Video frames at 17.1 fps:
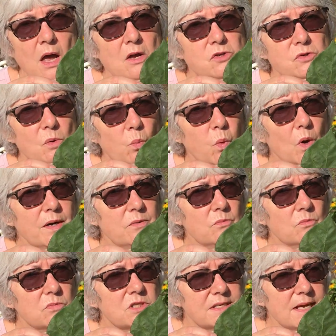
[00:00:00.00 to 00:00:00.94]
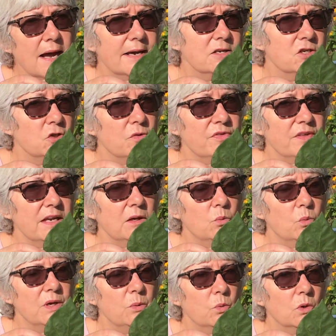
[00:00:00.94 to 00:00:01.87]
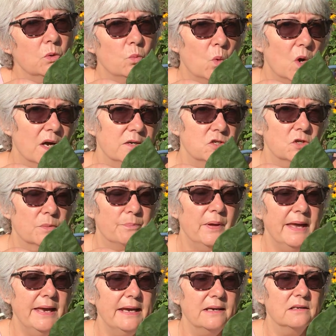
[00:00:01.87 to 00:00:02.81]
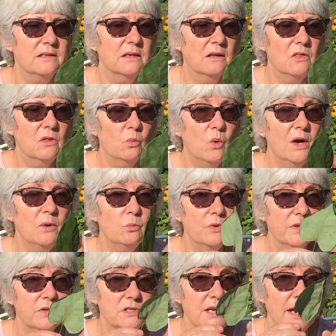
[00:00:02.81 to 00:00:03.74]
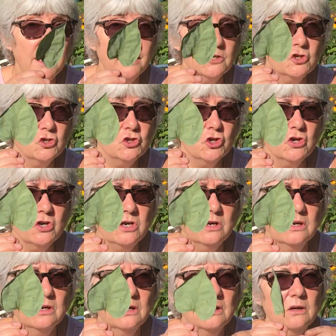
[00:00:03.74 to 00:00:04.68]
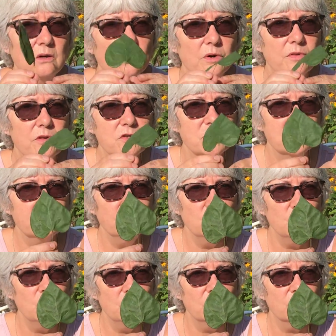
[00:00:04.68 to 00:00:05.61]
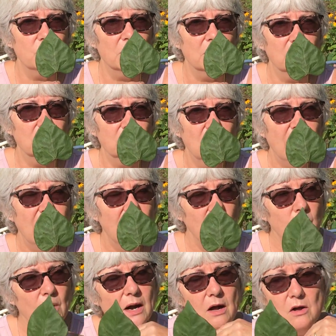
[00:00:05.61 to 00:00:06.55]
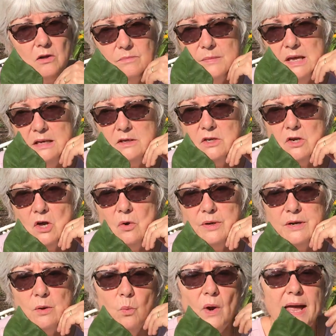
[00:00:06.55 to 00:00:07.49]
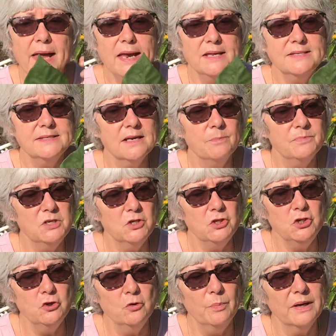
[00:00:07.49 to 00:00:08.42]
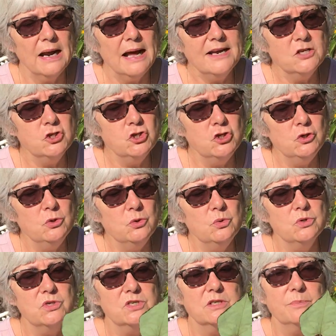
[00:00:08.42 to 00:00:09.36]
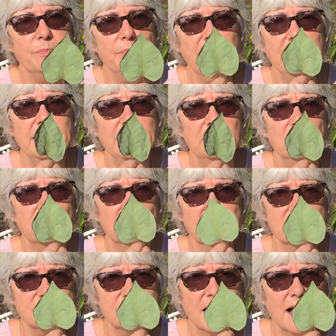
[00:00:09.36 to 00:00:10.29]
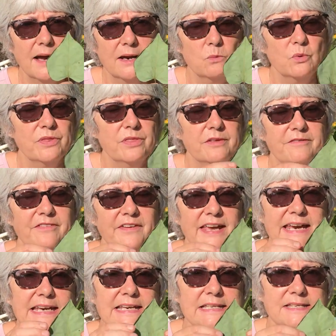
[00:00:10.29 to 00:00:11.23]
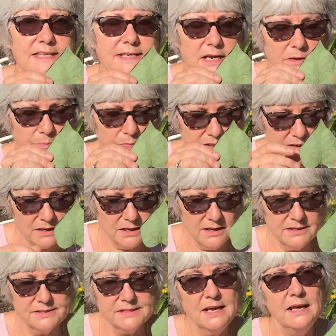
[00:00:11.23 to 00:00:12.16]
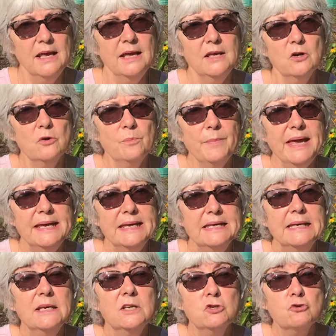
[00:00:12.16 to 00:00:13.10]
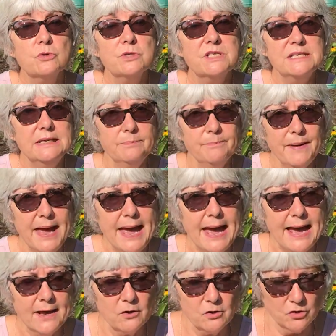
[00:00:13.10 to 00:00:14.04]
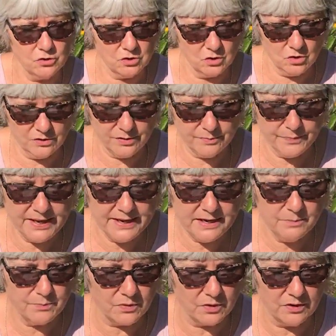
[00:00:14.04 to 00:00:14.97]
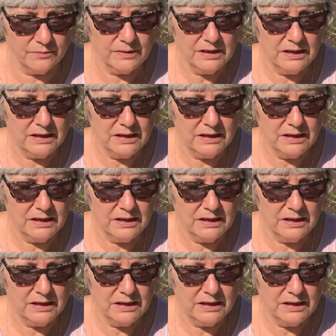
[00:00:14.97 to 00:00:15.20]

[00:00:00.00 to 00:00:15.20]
So what side do you think we would want to paint? The one with texture or the smooth one? Well, you know, in a way it's up to you, but I choose to paint the side with the veins in it because it'll make an interesting pattern on the paper.